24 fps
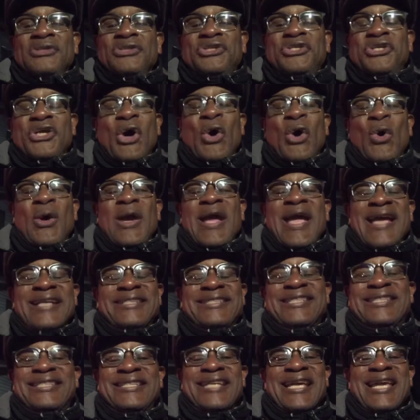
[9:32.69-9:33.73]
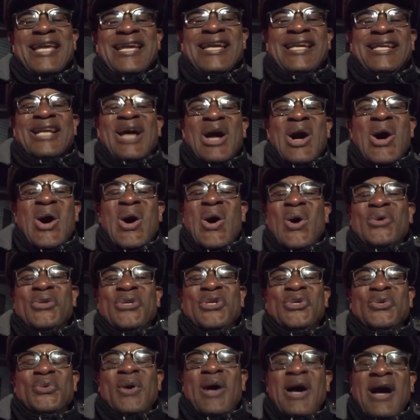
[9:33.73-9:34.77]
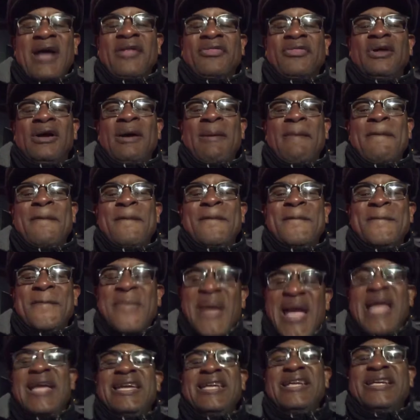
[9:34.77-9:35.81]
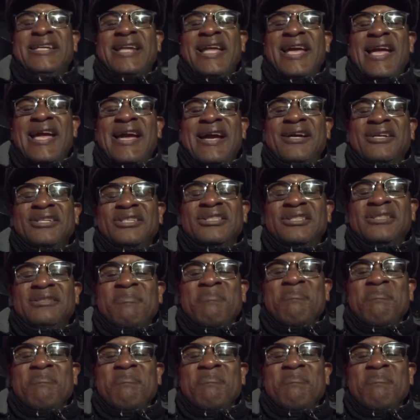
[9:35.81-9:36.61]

Joe Esteen, all you other millionaires,